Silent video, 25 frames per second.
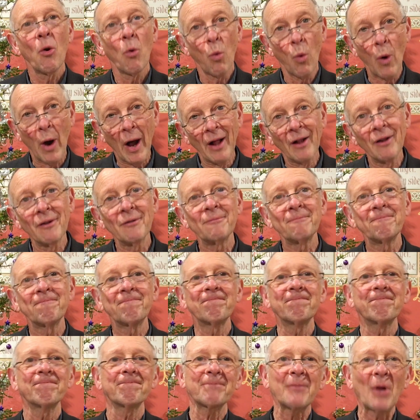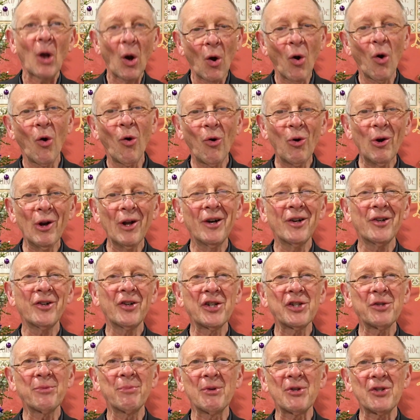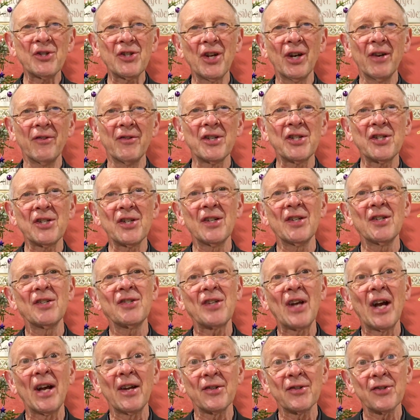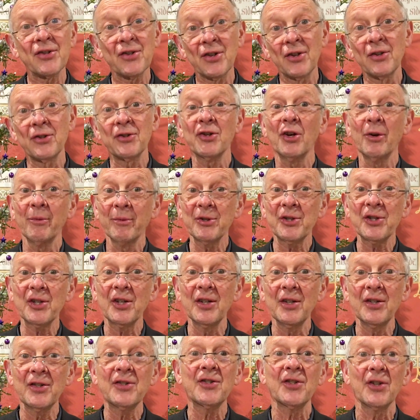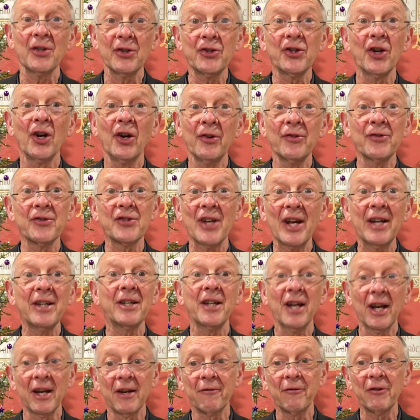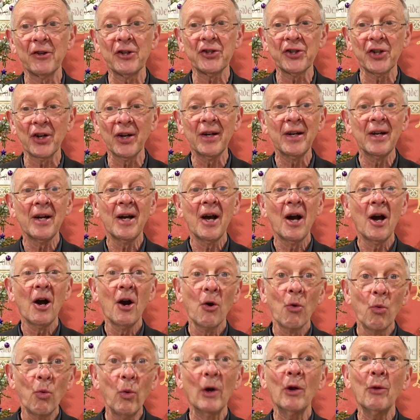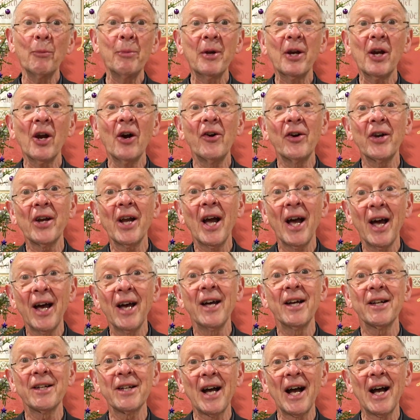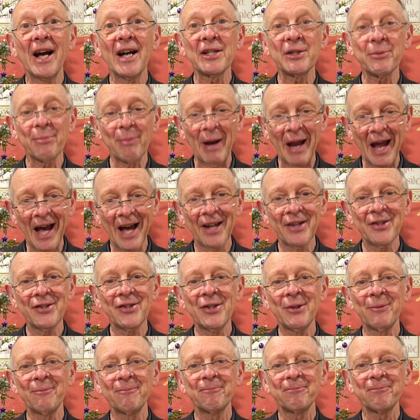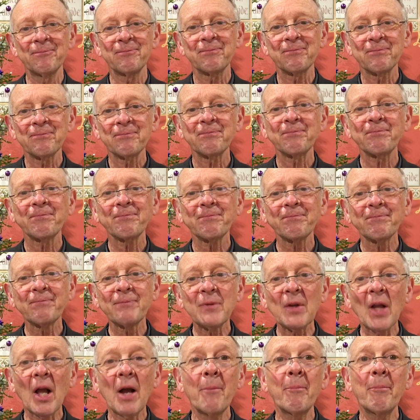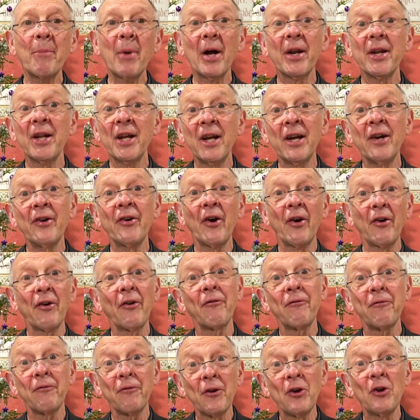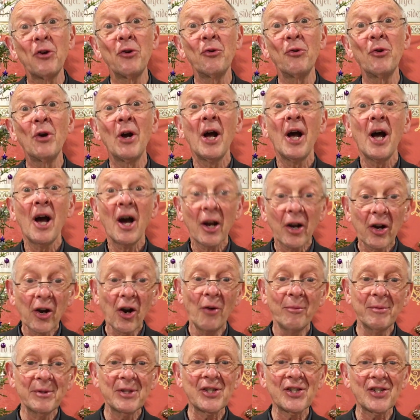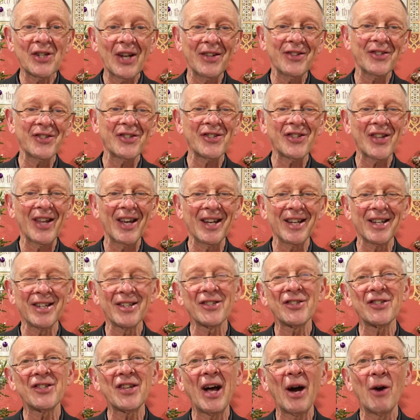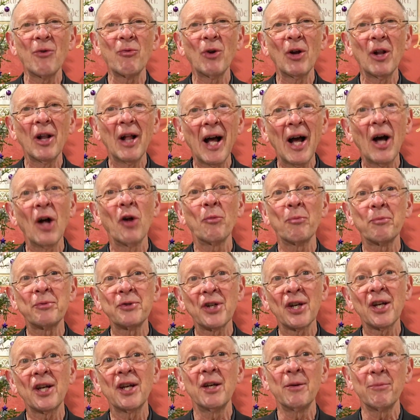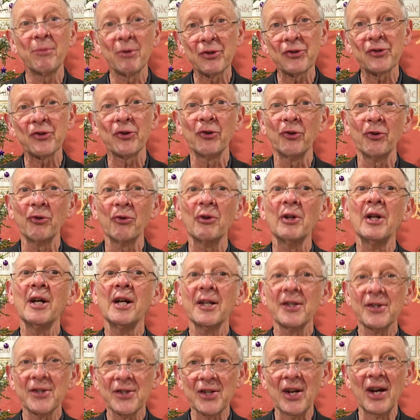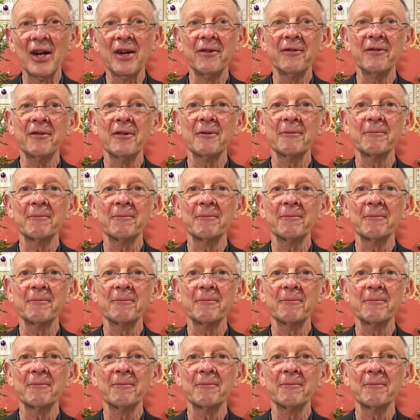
Well, all our Christmas services at St. Thomas's, St. John's and Kingfisher will be going ahead as planned, but here are a few common sense things that will help to keep us all safe.